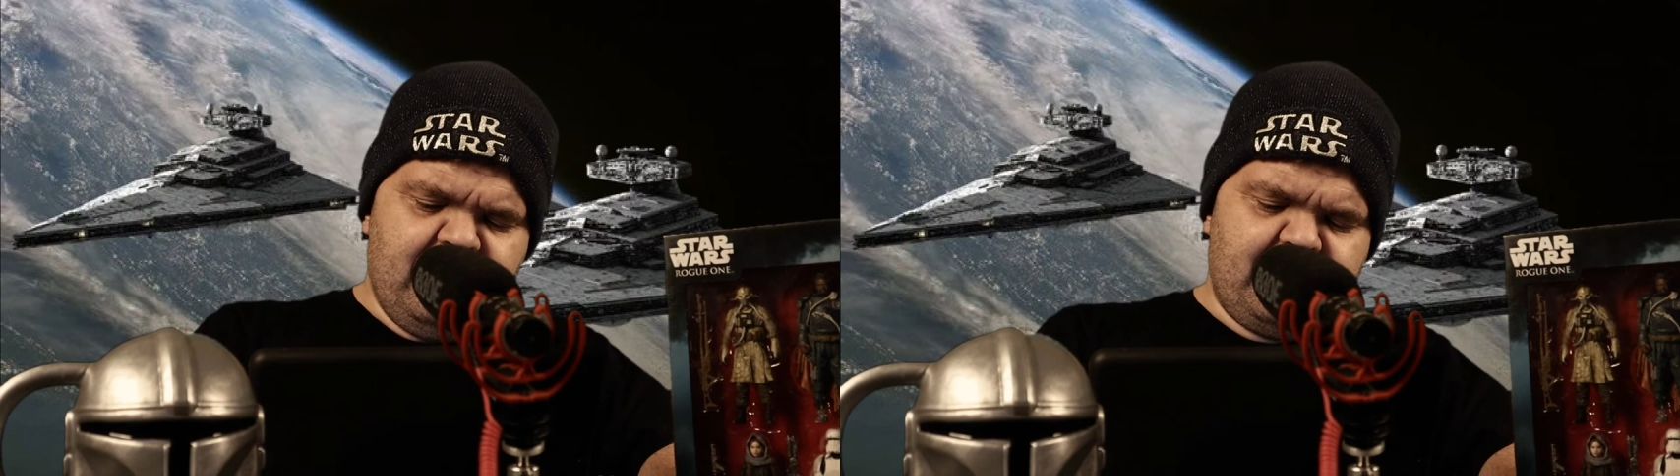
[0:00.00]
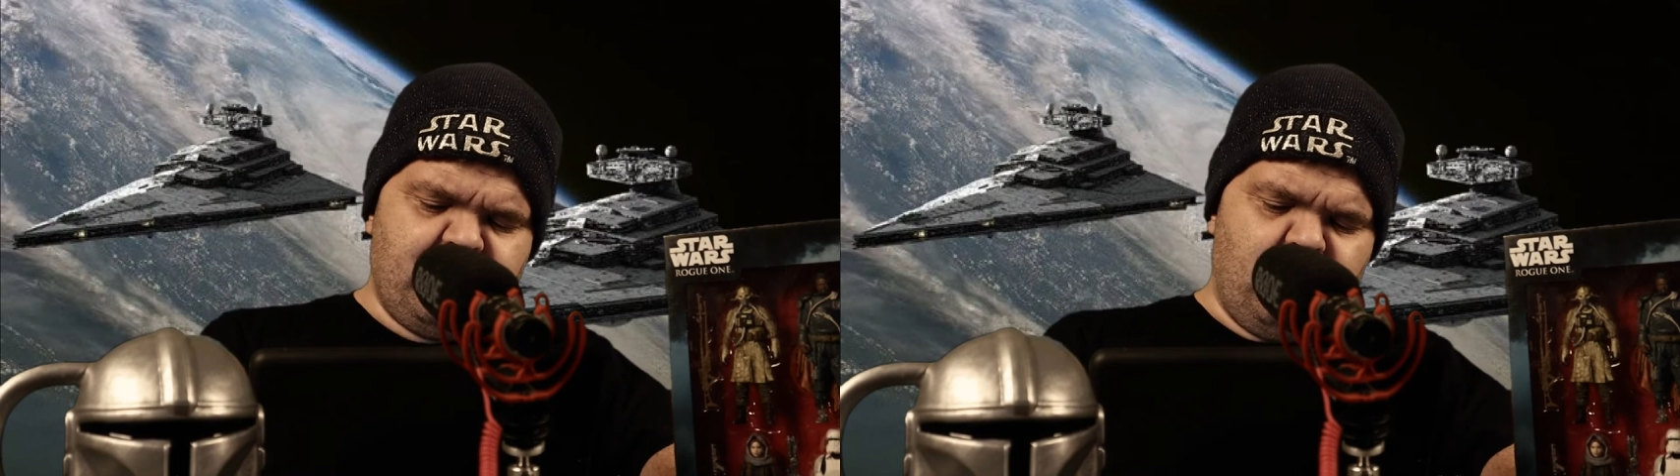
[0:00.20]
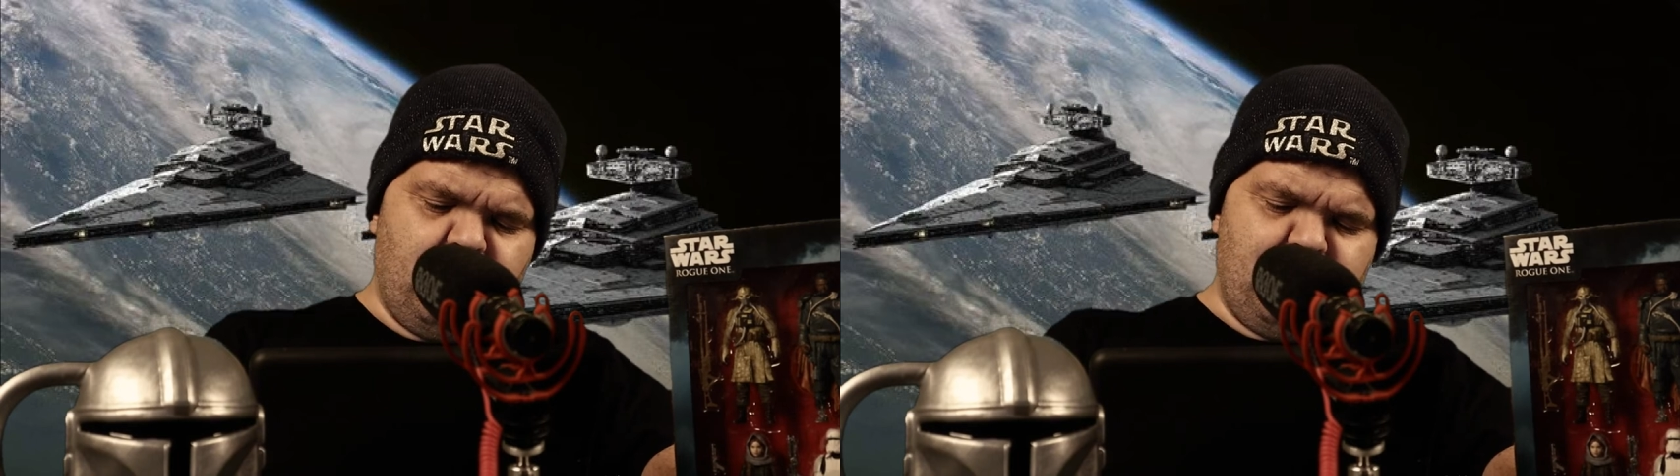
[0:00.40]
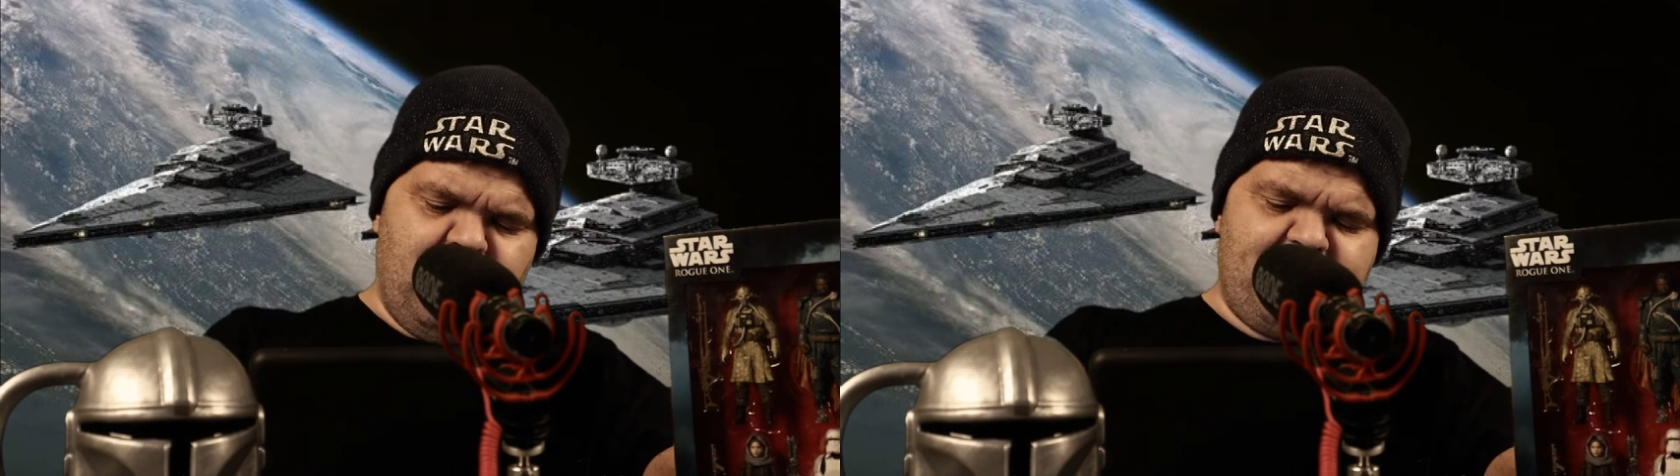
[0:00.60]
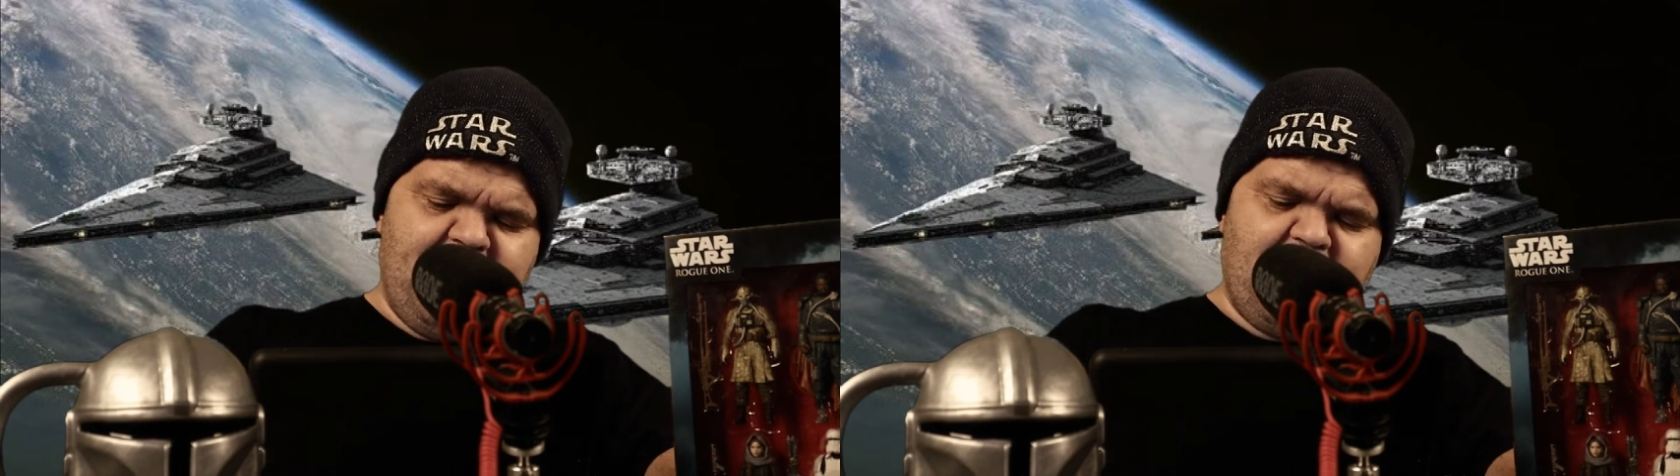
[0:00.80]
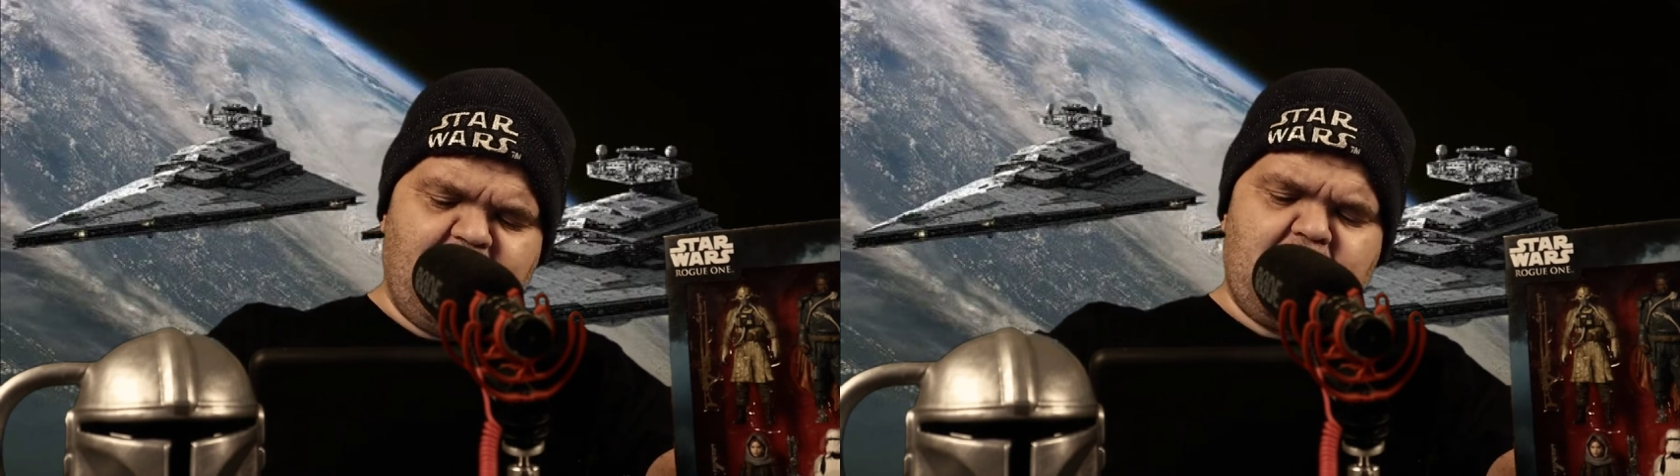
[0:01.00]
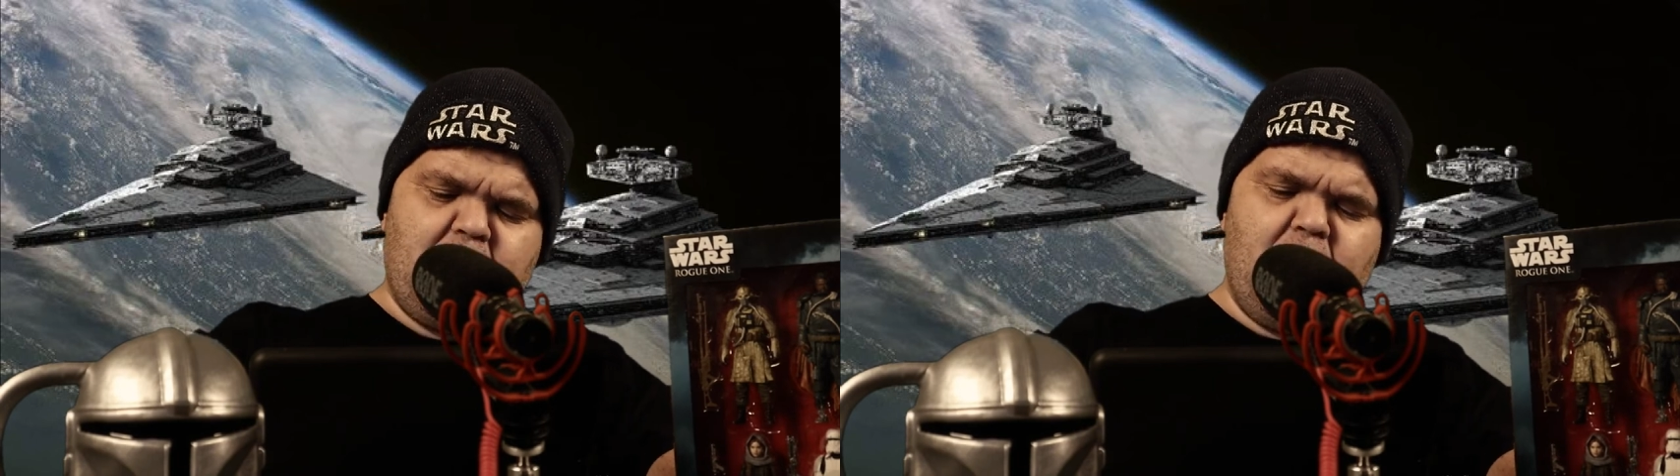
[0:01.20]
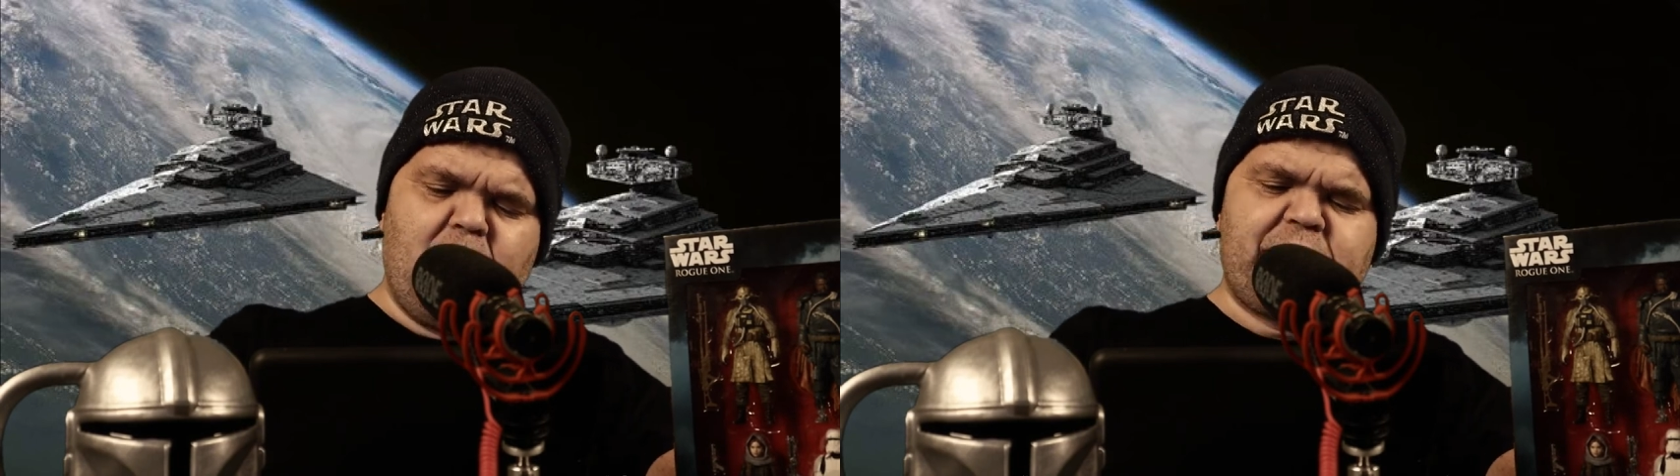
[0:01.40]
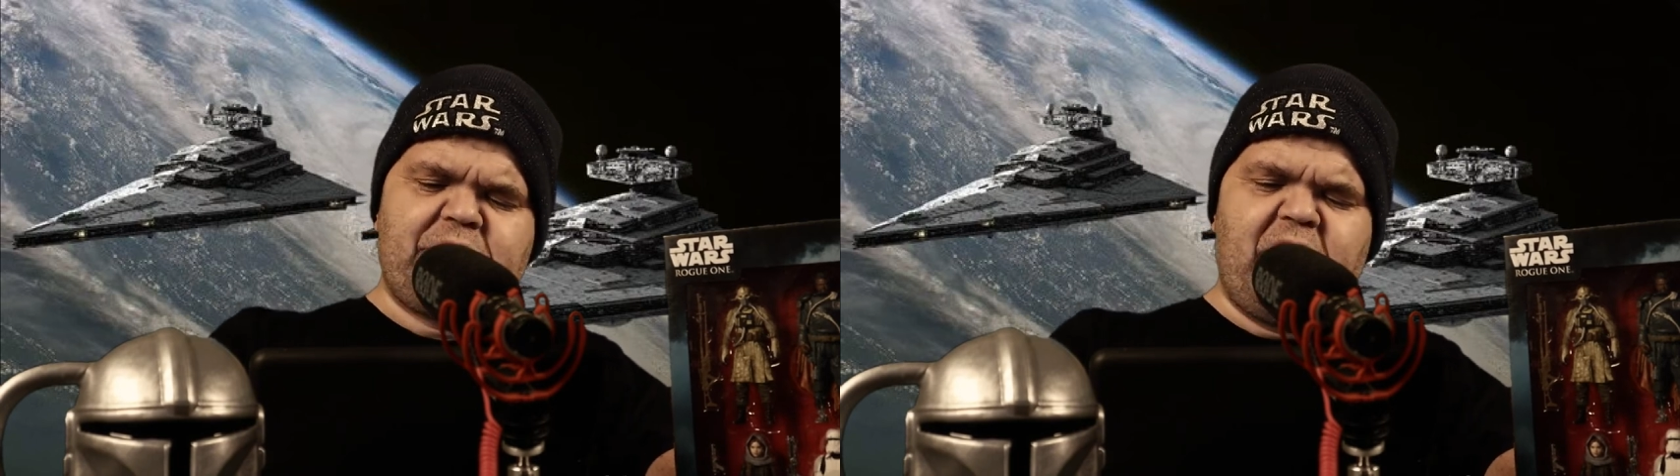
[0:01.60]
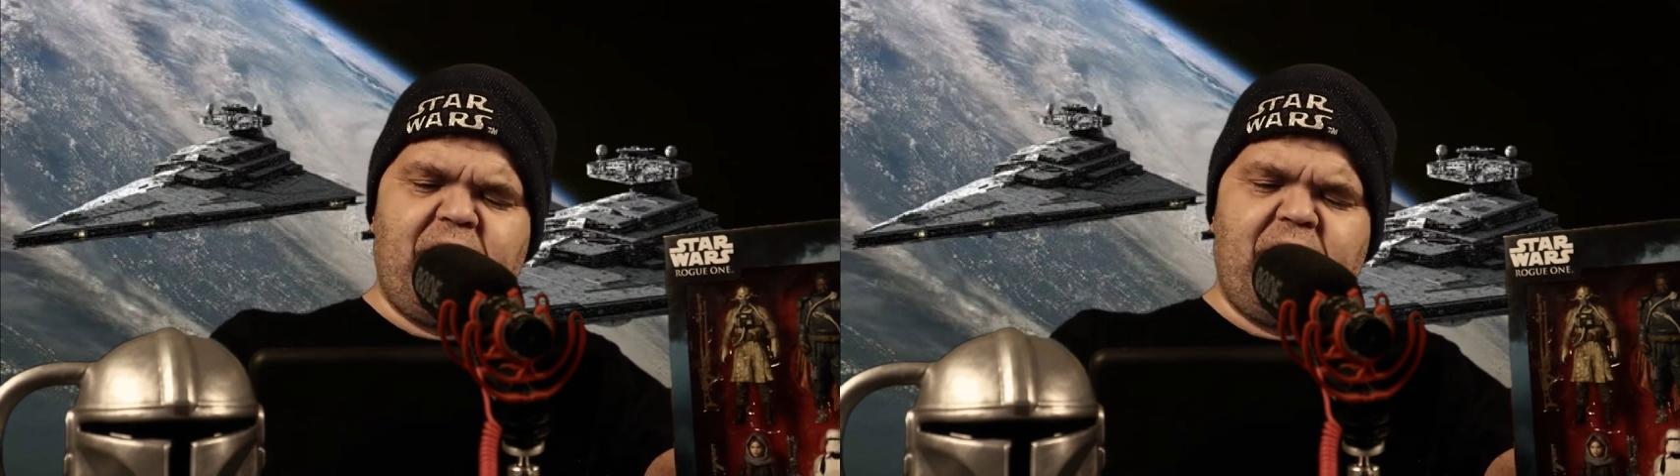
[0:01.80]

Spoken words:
So my favorite quotes